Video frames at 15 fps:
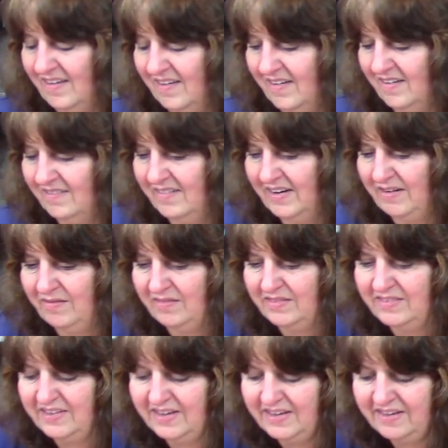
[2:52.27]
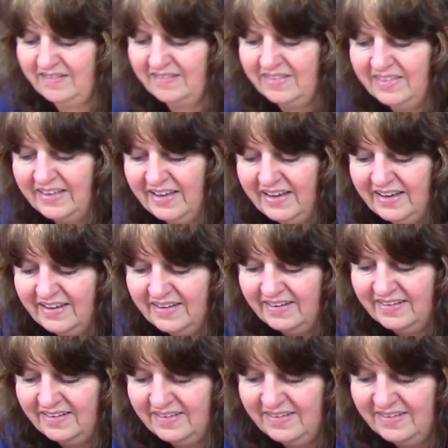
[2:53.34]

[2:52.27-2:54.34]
Alright, take care of that.